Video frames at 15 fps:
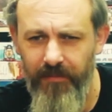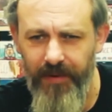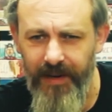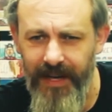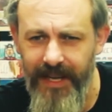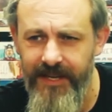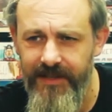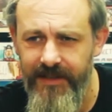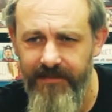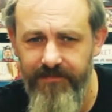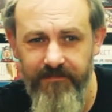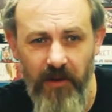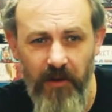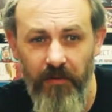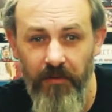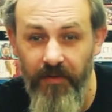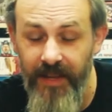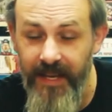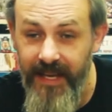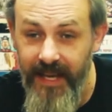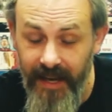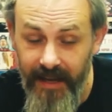have released over
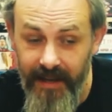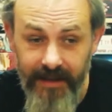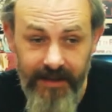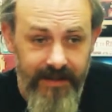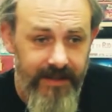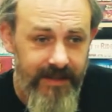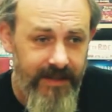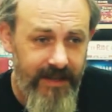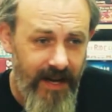the years,